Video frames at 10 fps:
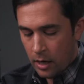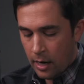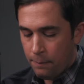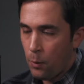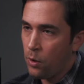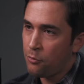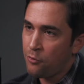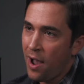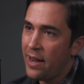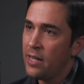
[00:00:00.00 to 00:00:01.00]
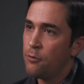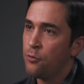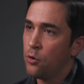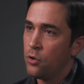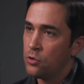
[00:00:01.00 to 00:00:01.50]
but we're fighting
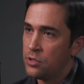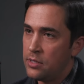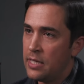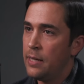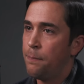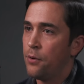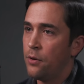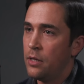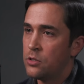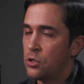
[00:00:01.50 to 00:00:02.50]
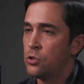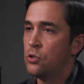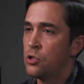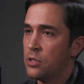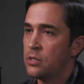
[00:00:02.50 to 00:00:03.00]
for those deeper
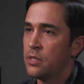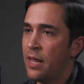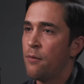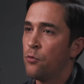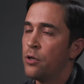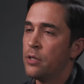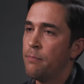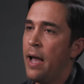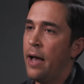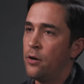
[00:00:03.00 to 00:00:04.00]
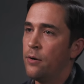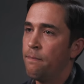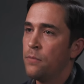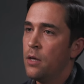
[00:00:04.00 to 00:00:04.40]
institutions that really matter.